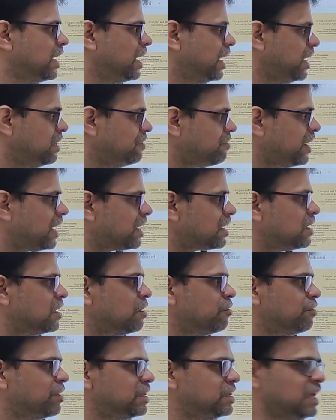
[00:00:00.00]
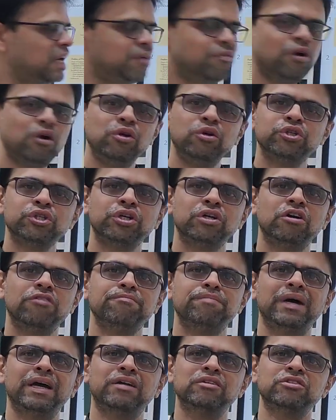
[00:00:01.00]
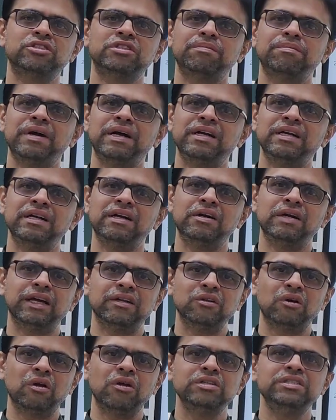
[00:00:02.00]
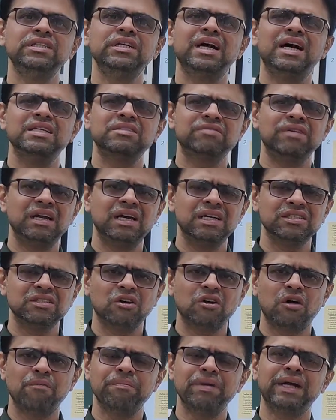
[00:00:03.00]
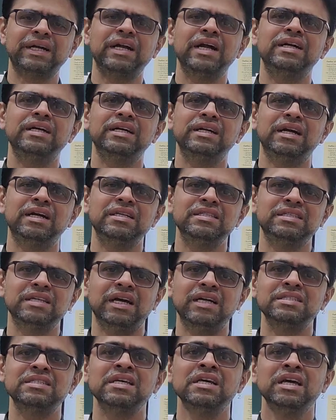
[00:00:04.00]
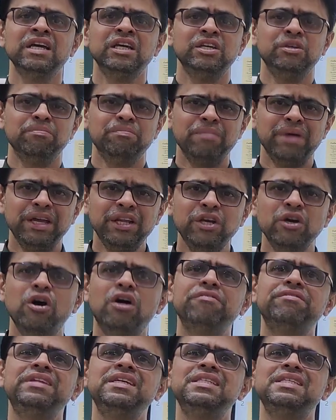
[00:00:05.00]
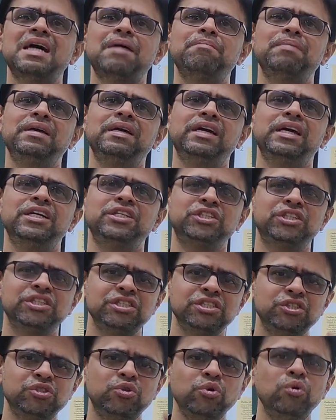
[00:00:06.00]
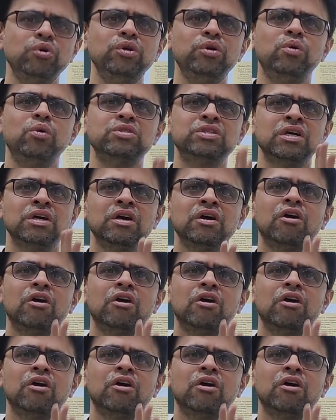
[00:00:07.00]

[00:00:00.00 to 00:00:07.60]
In fact, with the evolution of microstrip antenna technology as well as the compact antenna designs, many of these applications do use